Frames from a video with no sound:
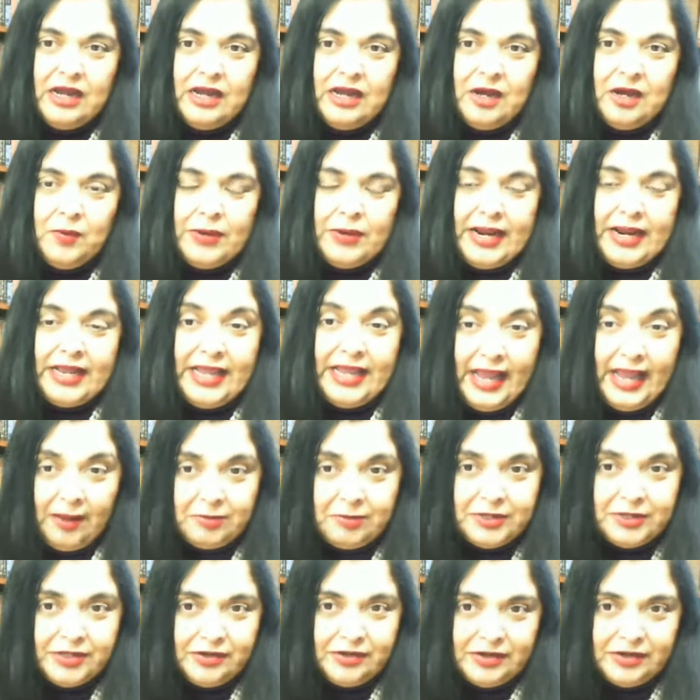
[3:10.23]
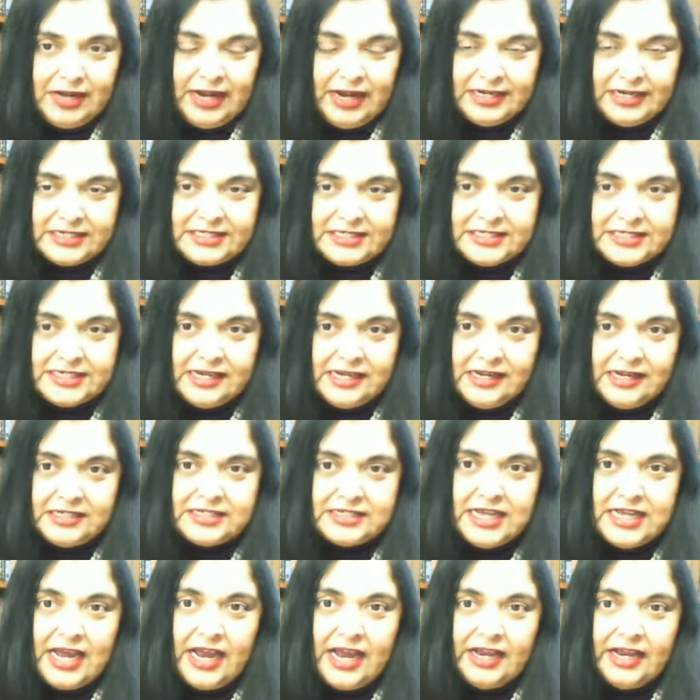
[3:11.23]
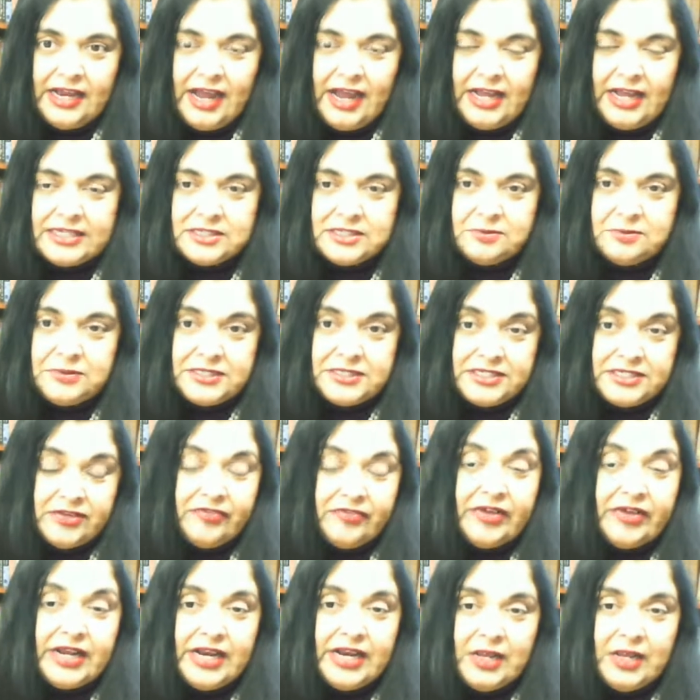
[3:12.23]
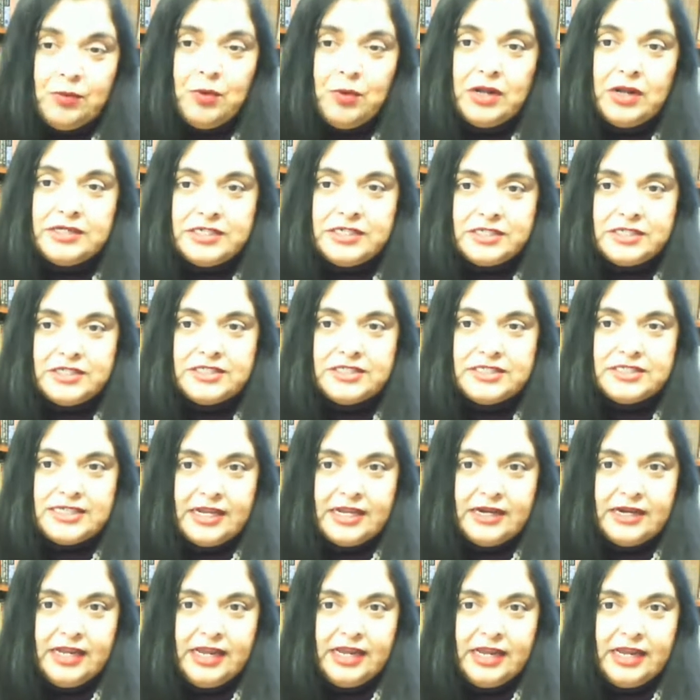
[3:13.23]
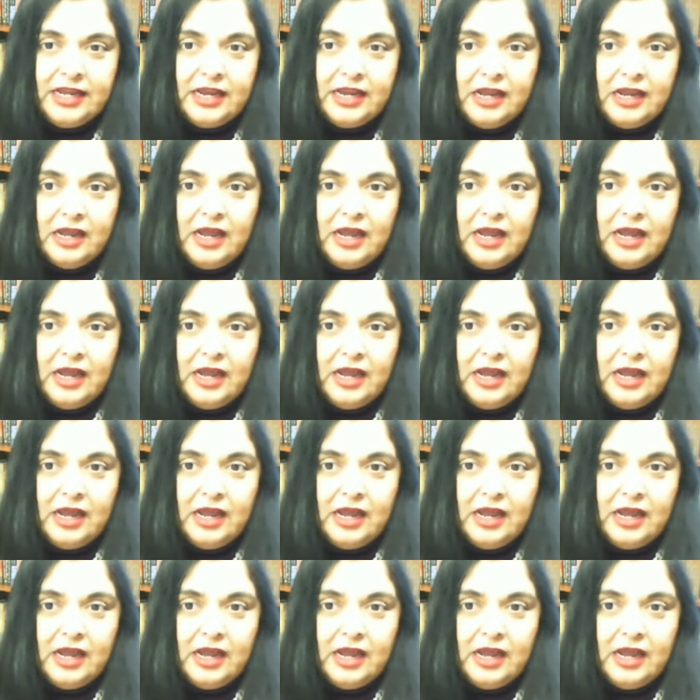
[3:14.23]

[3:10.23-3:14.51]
When I came to the United States, I specifically wanted to study,